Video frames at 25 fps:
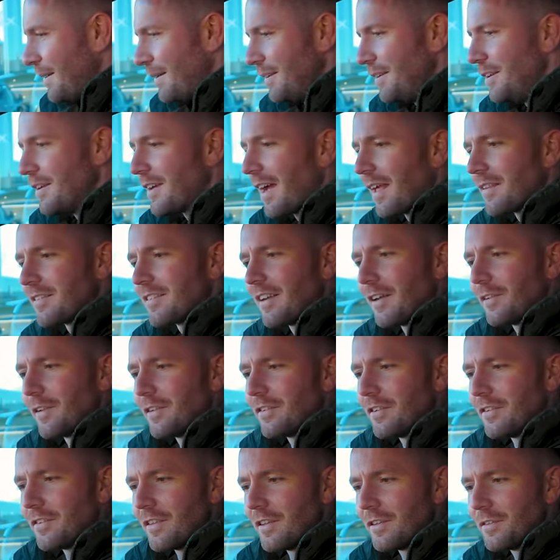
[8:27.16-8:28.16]
you can tell
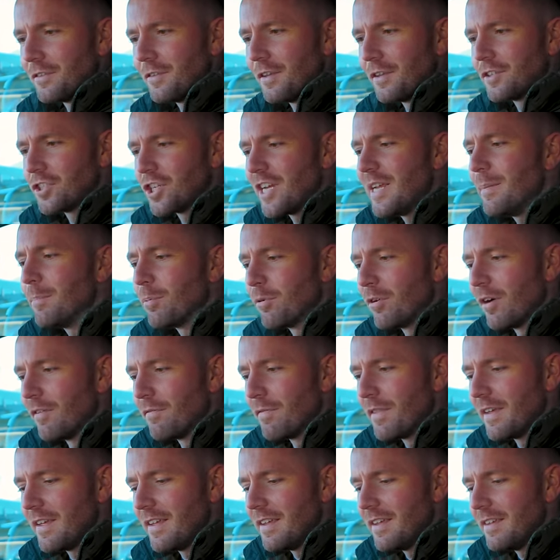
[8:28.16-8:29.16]
this is the cheaper
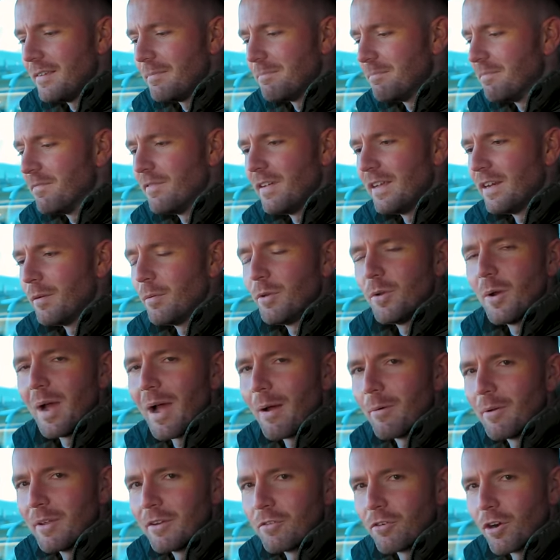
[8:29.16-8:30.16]
of the VW
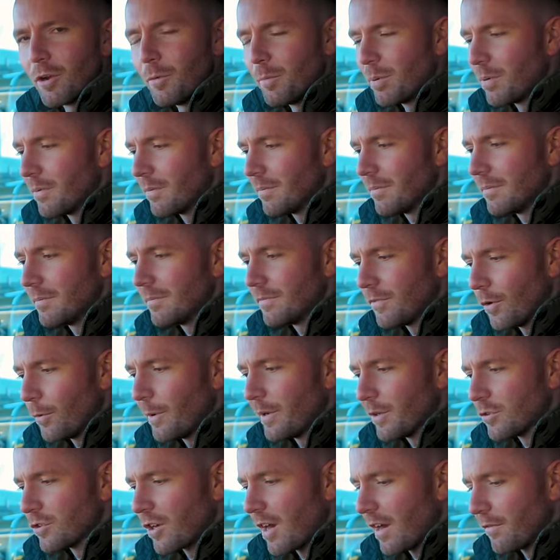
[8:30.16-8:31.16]
Audi group
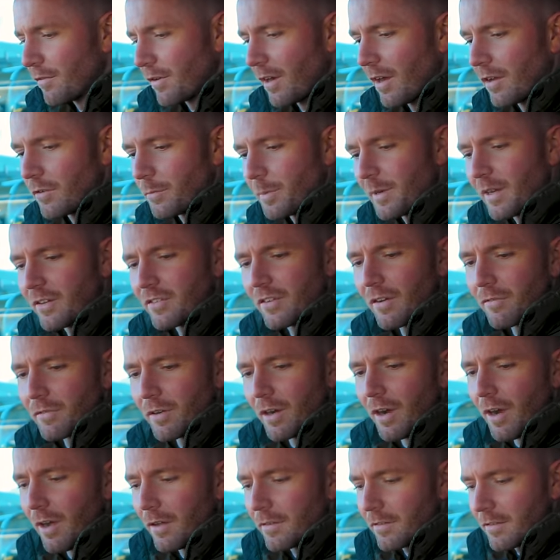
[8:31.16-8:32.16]
four-wheel drive cars because I've
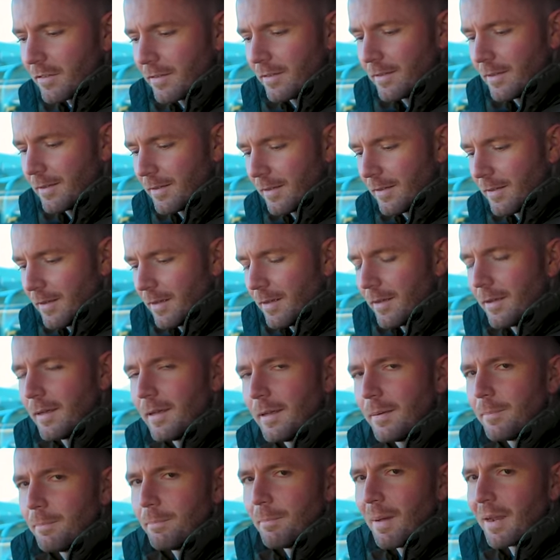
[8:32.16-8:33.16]
got
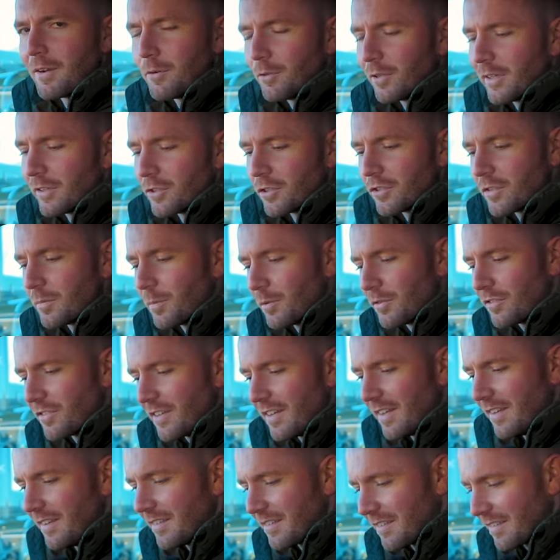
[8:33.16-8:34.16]
manually adjustable
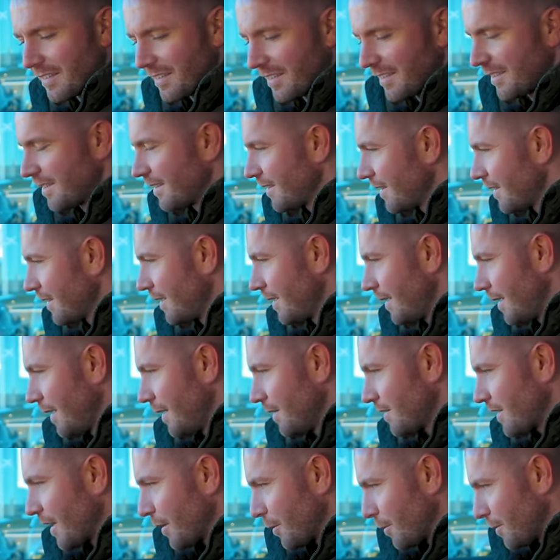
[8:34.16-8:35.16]
seats.
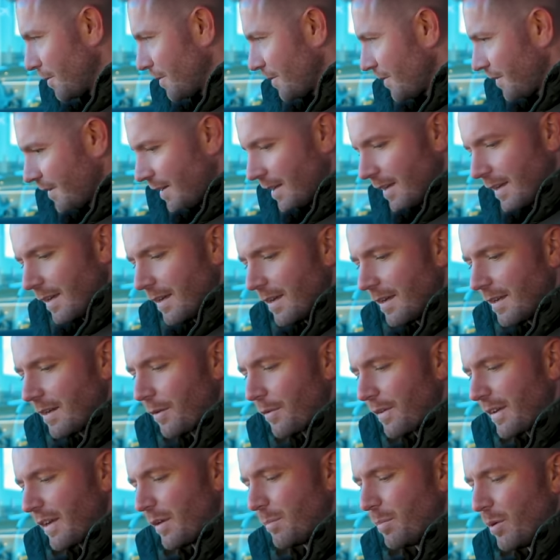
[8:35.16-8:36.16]
Still, I
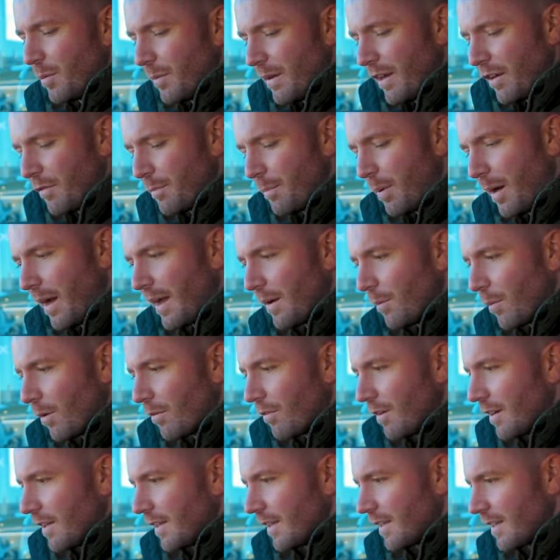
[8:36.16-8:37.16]
don't think it'd put me off buying one,
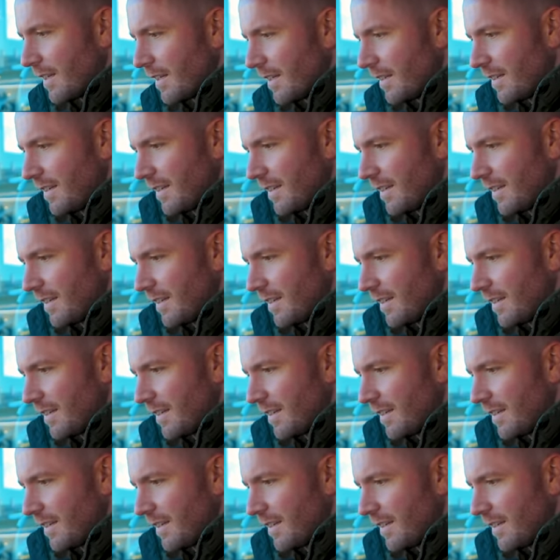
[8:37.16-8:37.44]
really.